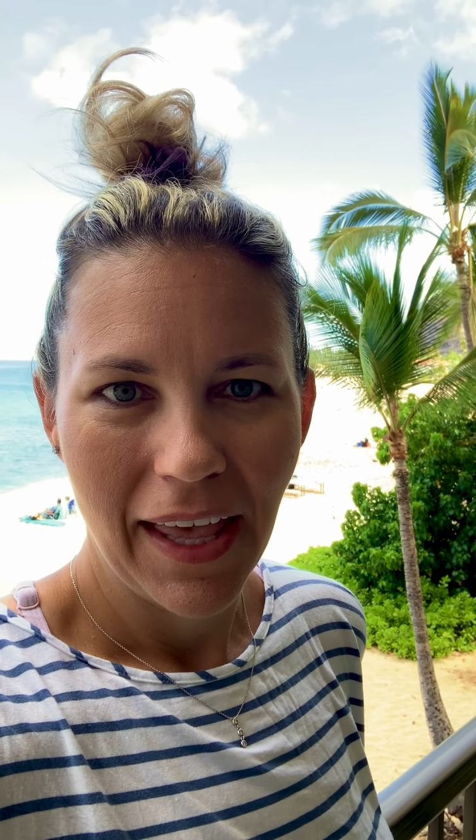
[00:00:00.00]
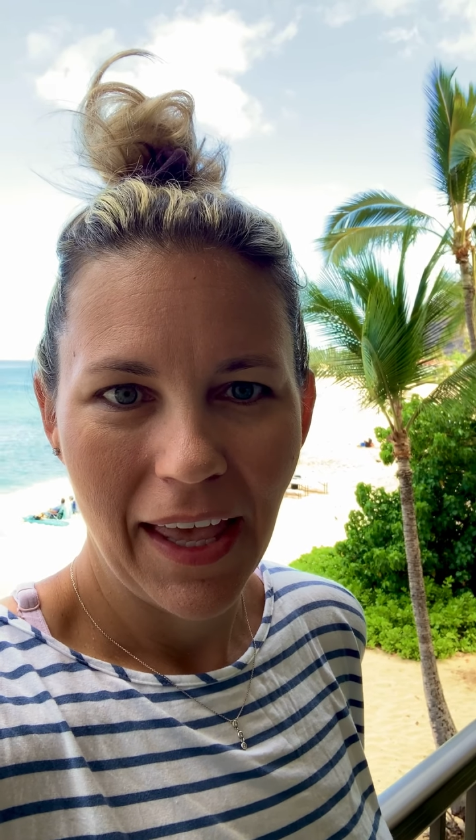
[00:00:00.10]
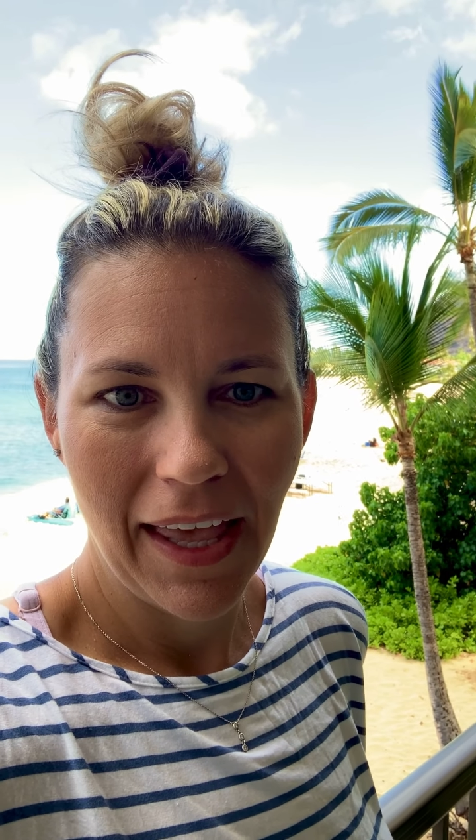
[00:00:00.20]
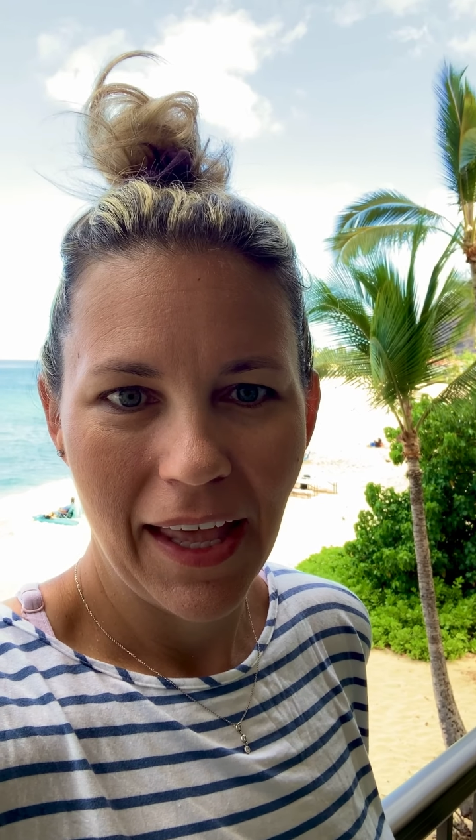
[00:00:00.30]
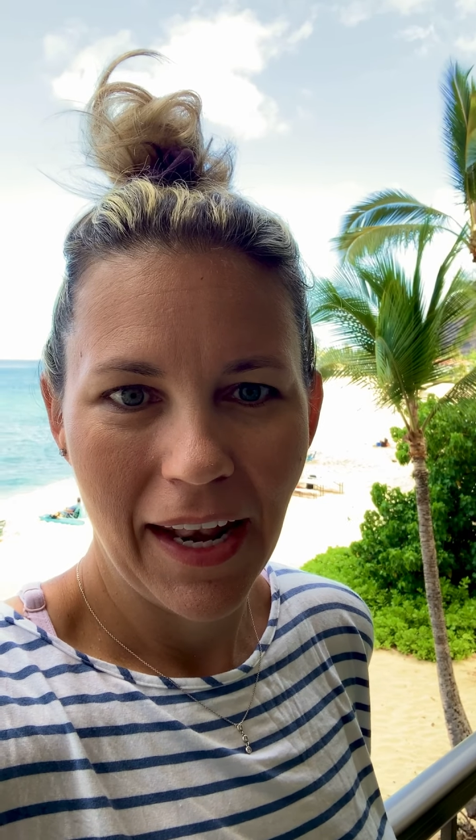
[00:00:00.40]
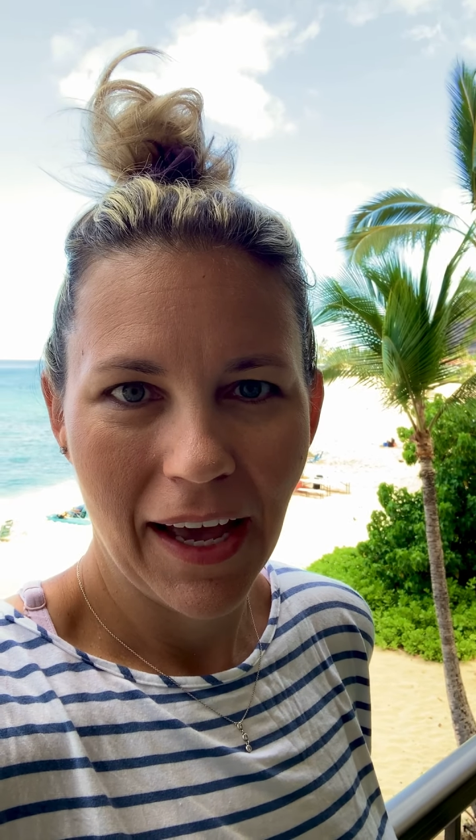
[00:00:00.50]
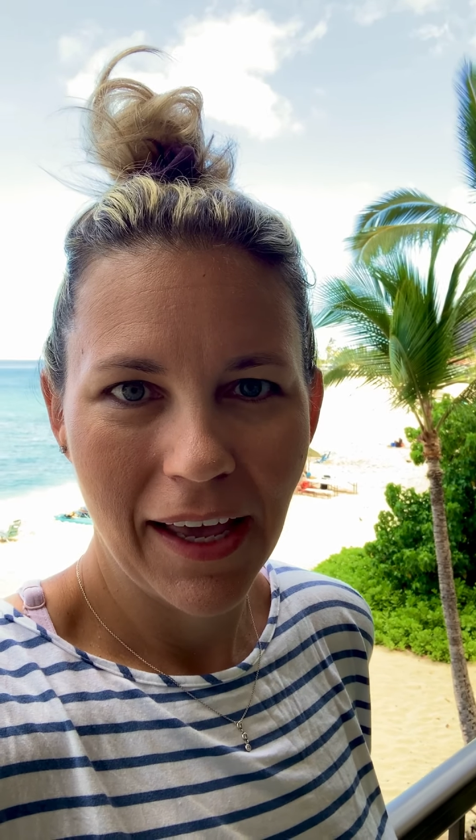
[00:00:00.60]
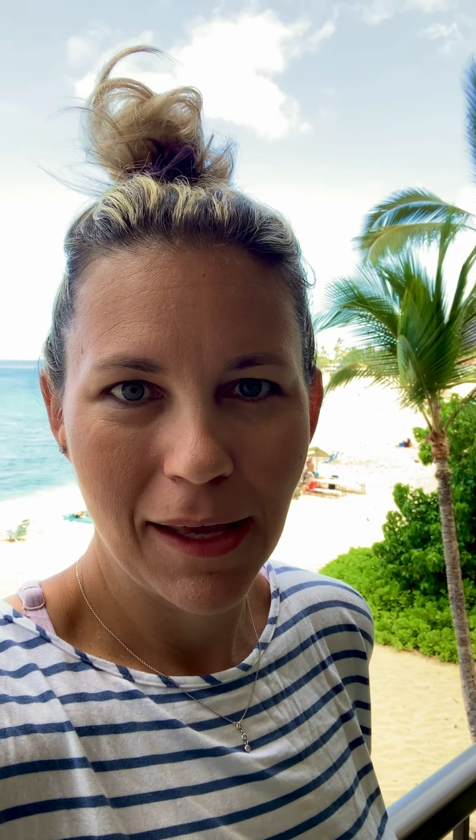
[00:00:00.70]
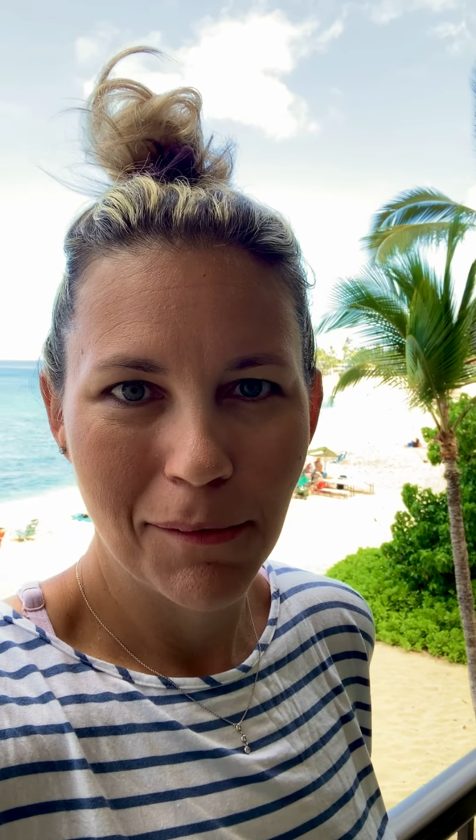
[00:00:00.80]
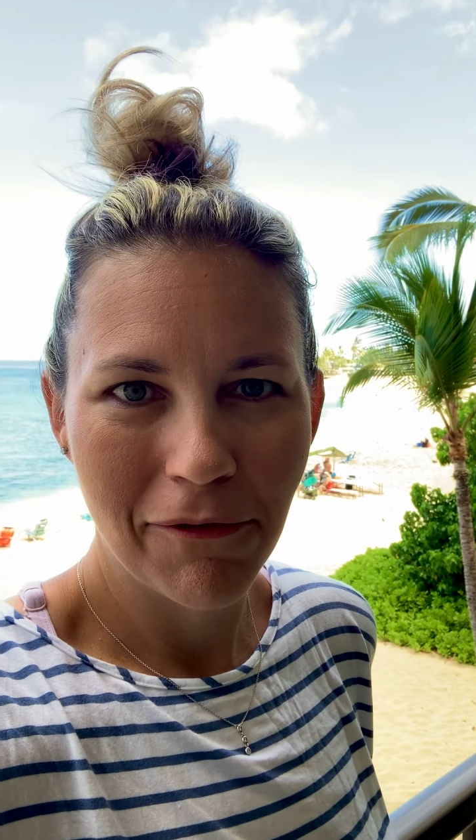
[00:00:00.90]
and I
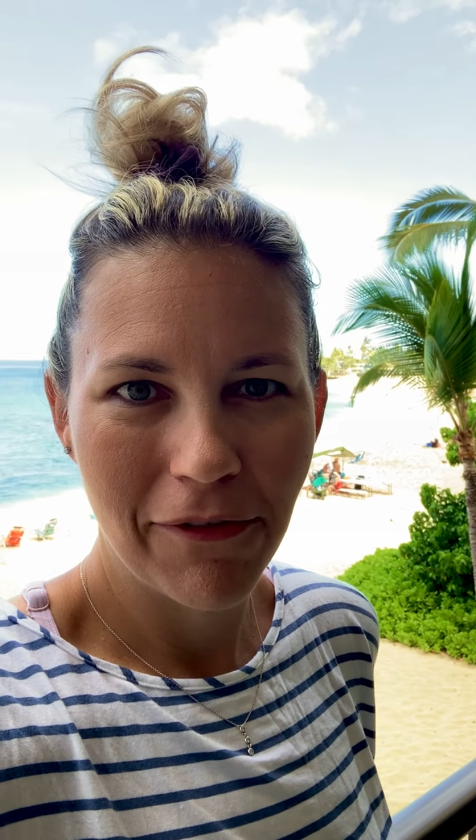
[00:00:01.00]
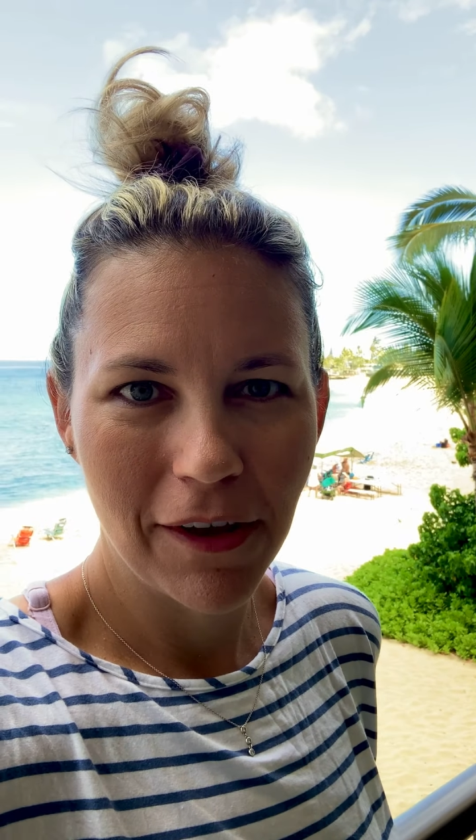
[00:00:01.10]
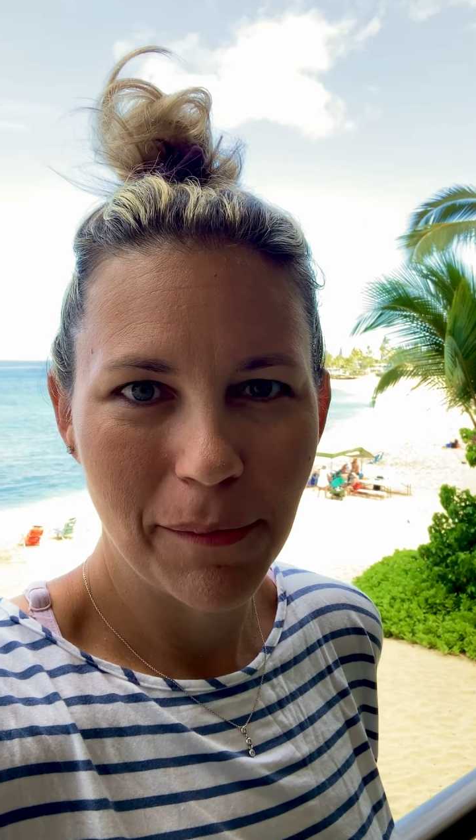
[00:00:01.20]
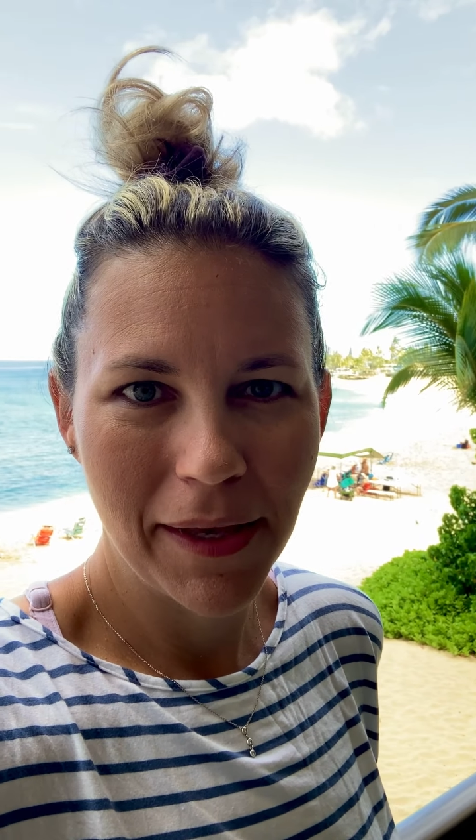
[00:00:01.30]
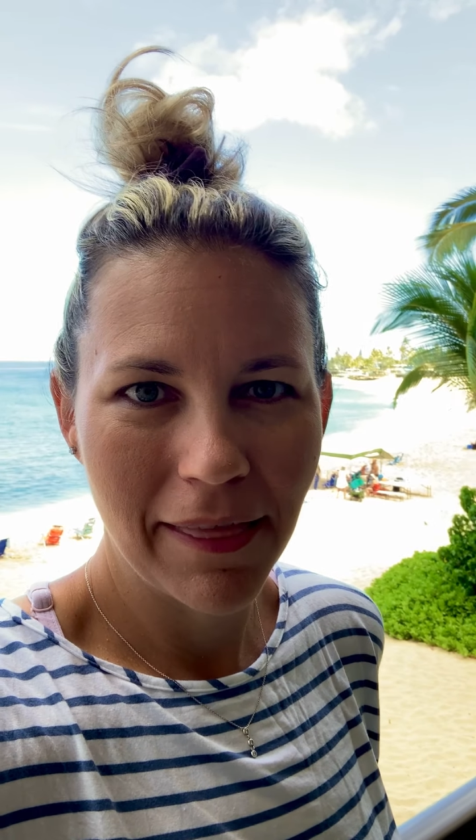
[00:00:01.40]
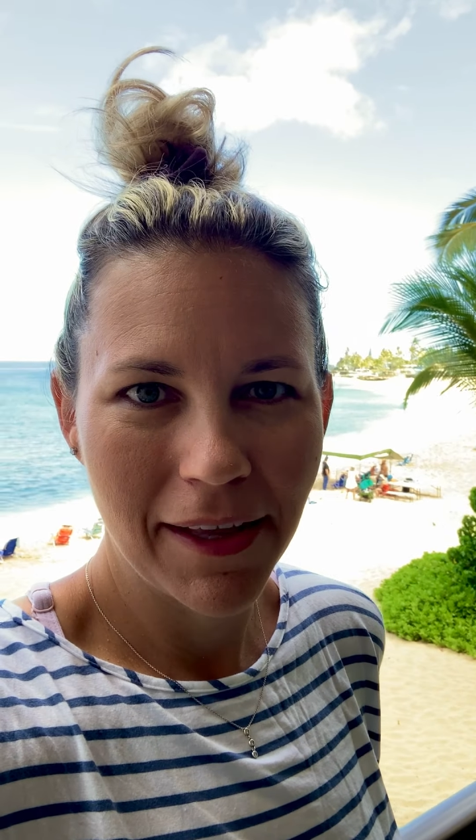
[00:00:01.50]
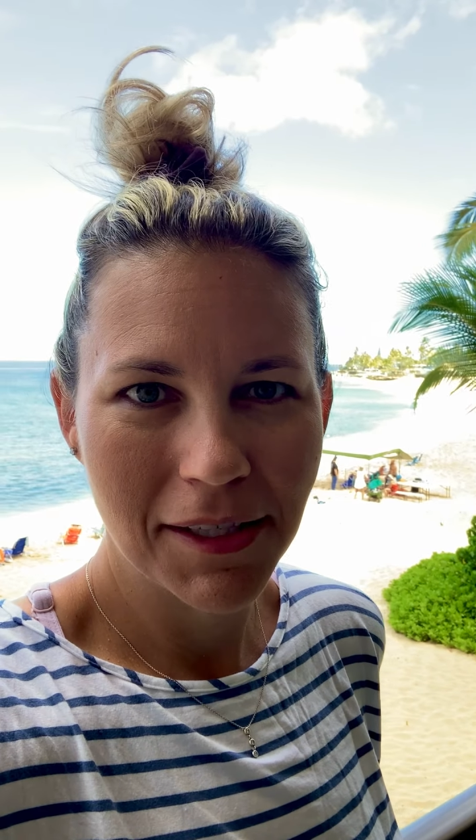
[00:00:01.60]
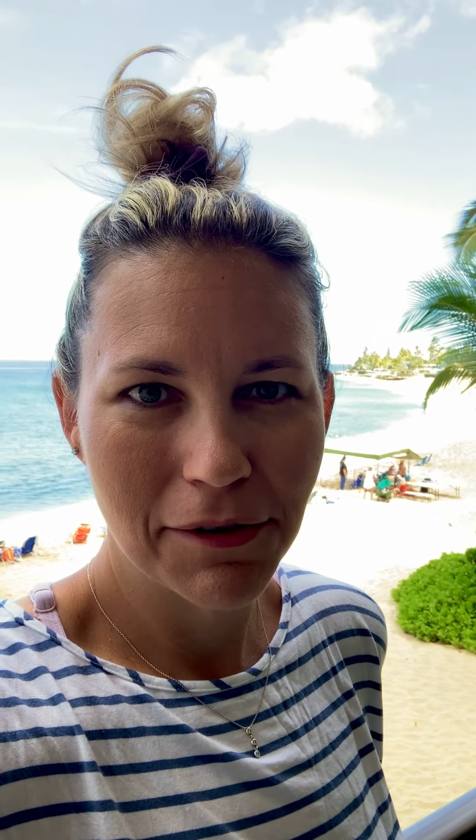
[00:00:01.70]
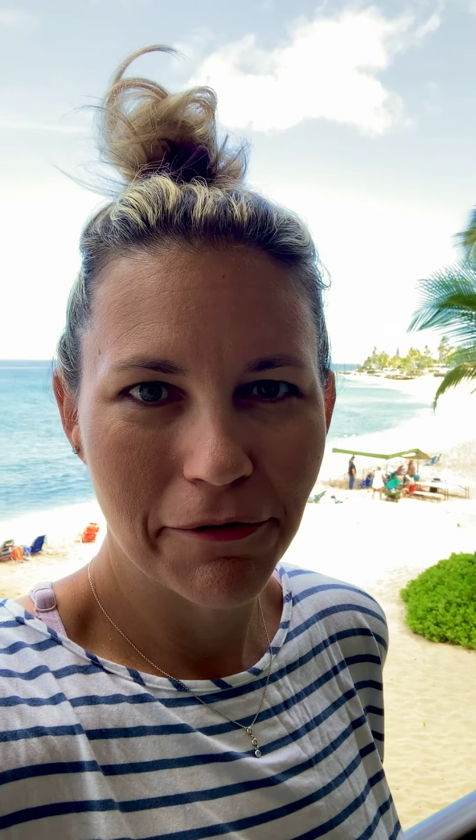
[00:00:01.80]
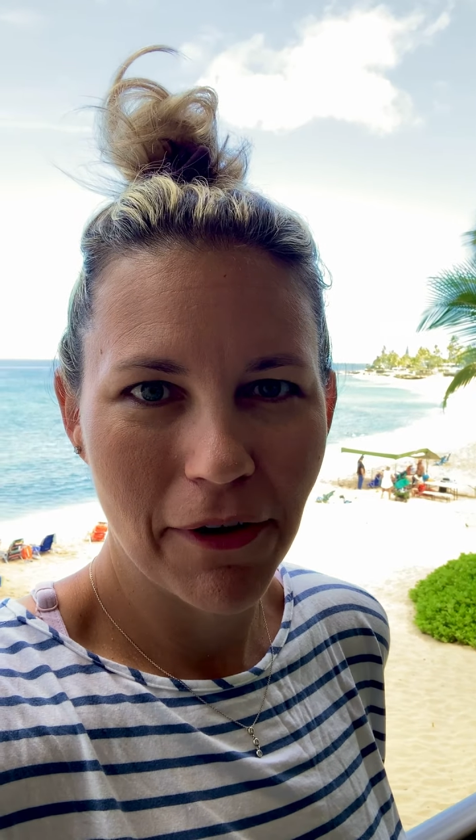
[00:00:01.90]
am filming this